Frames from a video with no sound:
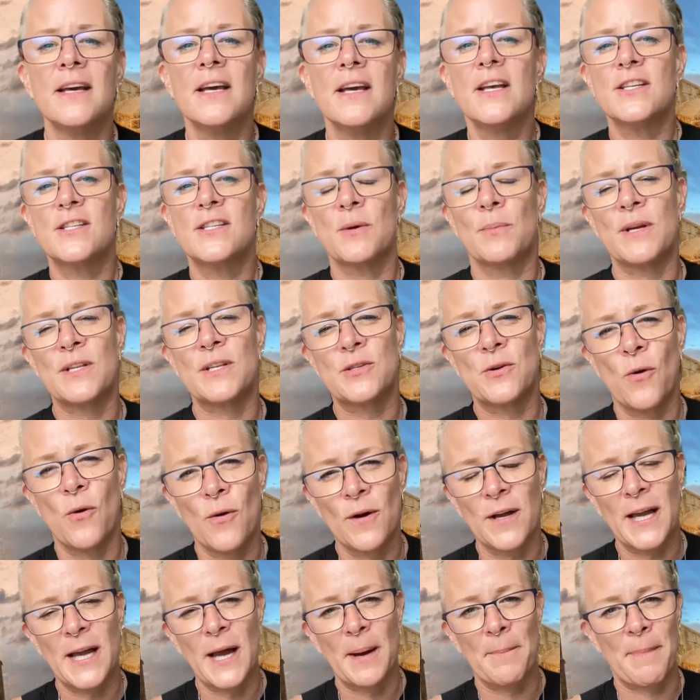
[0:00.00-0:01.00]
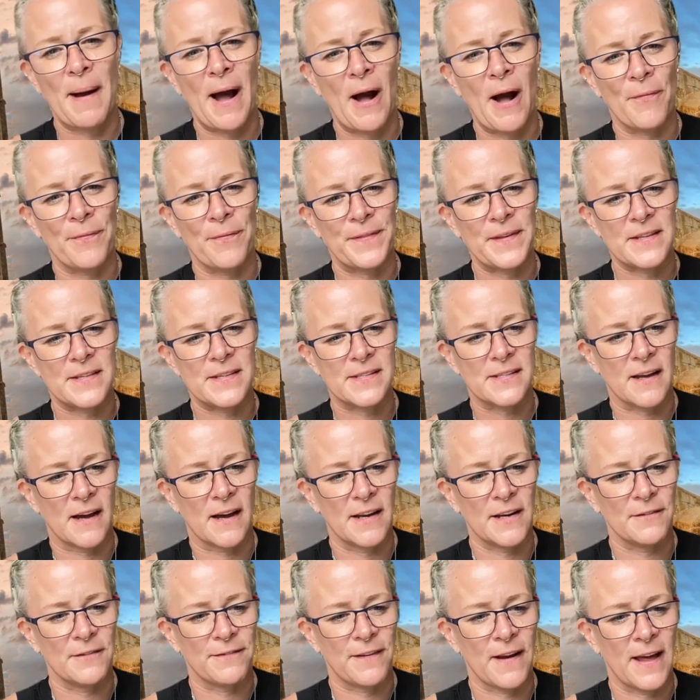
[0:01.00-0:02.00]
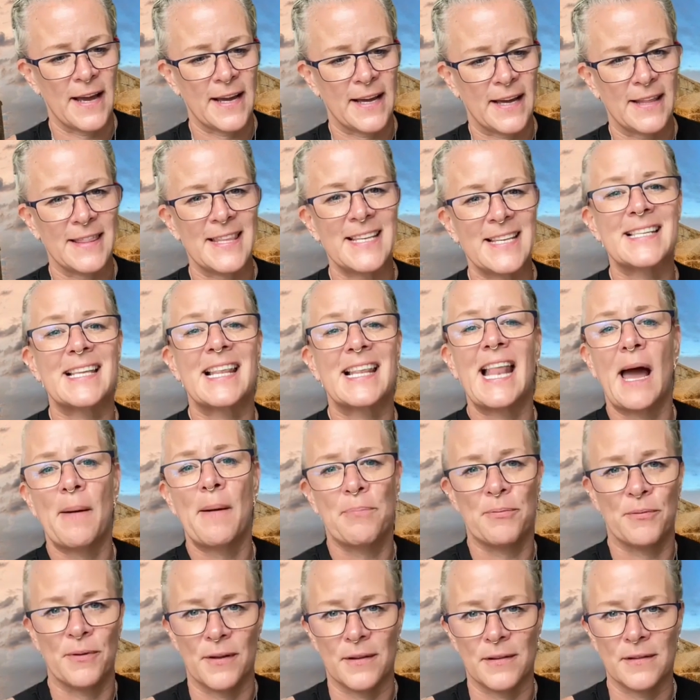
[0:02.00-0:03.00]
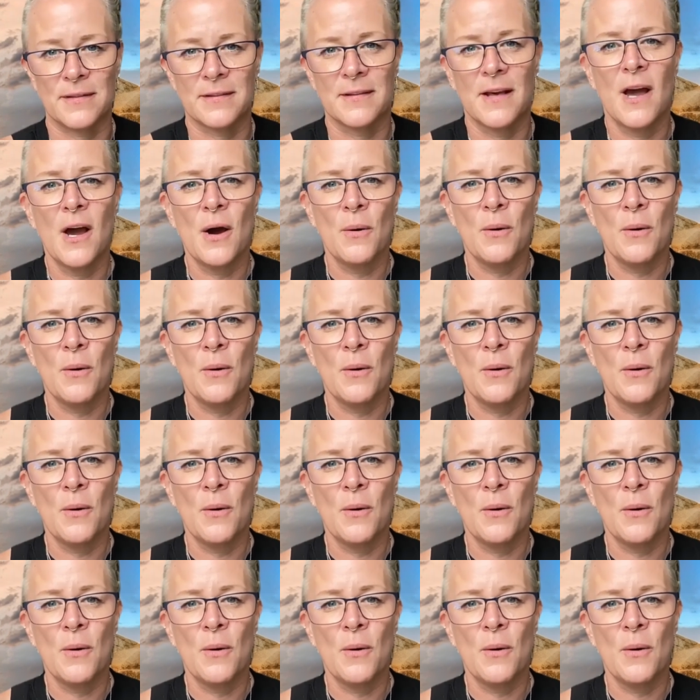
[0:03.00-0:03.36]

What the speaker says: So we're talking about this kind of like this labyrinth.